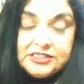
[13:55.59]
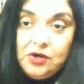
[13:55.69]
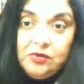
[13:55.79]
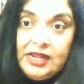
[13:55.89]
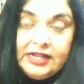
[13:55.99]

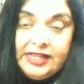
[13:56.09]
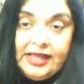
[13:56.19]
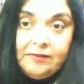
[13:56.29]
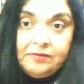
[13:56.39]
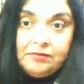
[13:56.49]
don't let
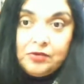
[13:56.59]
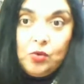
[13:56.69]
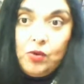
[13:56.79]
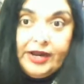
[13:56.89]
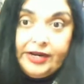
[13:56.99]
them
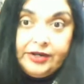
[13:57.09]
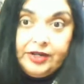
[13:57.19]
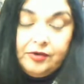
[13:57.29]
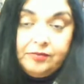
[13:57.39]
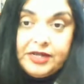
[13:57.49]
quiet
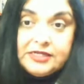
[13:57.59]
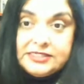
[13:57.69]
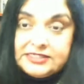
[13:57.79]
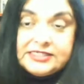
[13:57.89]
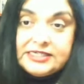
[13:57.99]
you because
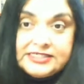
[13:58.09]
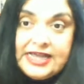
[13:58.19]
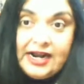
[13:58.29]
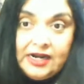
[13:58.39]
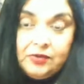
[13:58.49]
this is
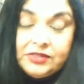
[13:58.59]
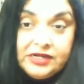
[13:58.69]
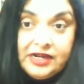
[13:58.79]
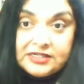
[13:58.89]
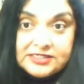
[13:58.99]
exactly what the
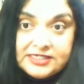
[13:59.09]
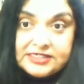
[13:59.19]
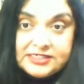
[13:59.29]
Nazis